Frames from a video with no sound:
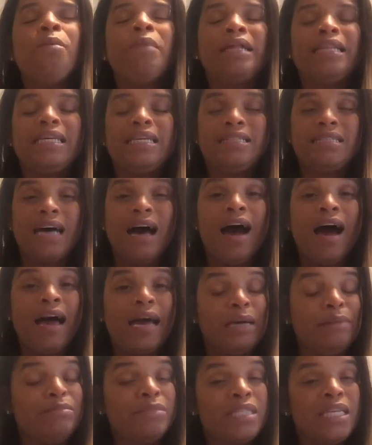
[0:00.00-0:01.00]
many
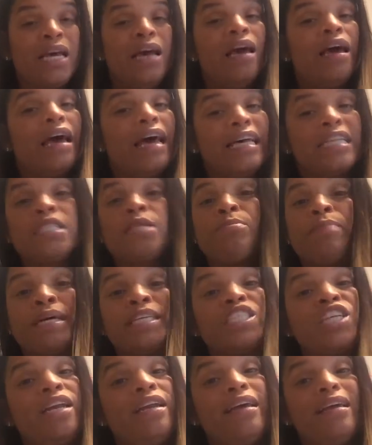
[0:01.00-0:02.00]
times,
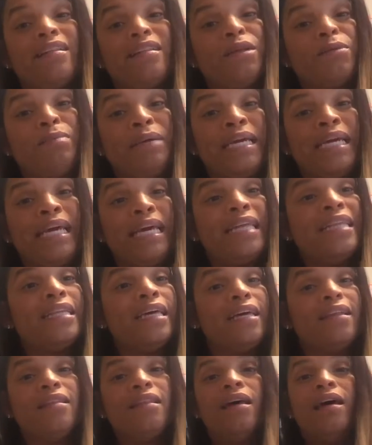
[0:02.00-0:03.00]
especially in the
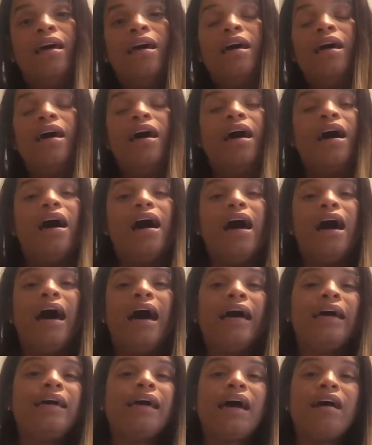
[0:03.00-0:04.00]
beginning,
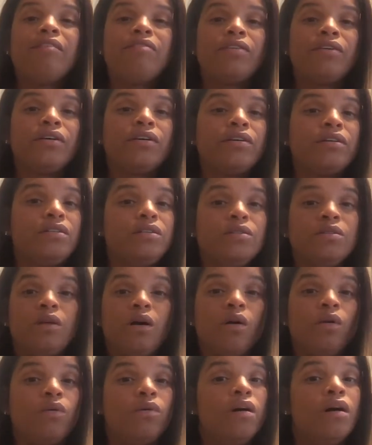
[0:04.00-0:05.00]
I have heard,
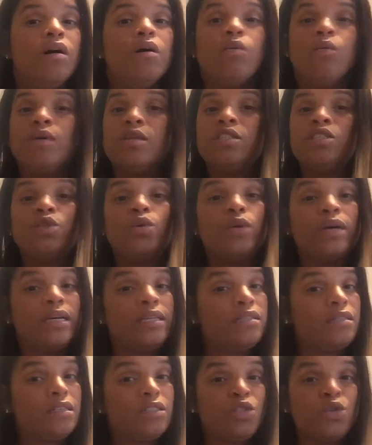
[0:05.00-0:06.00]
once you
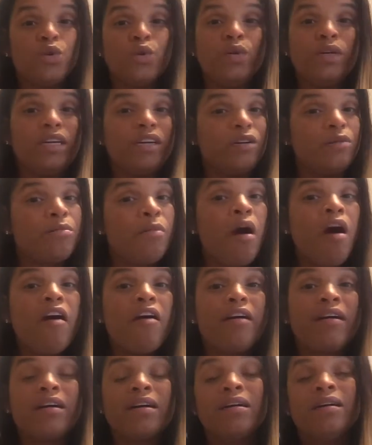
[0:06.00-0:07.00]
hit the 2 year
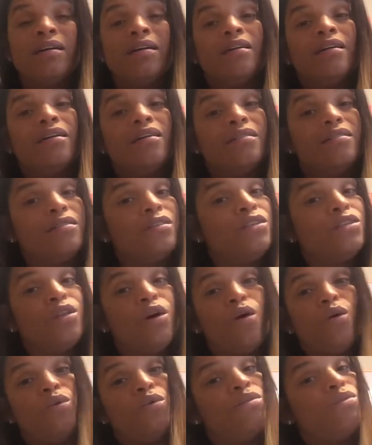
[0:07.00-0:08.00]
mark,
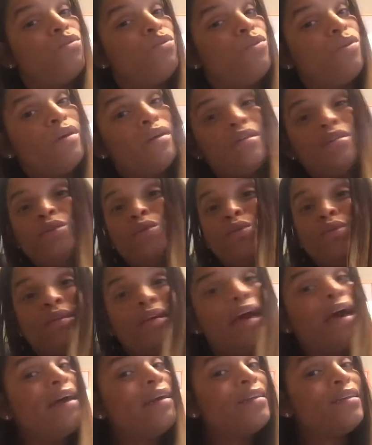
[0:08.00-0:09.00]
what you
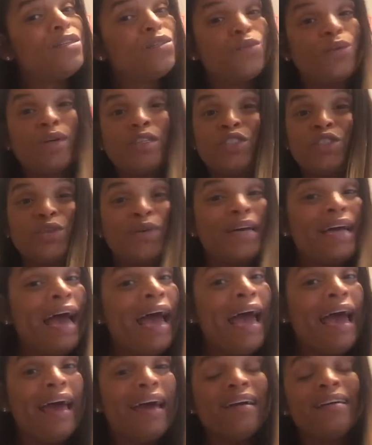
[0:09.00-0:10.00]
get is what you
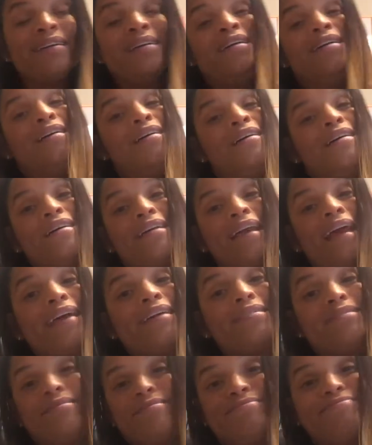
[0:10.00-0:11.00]
get. Like,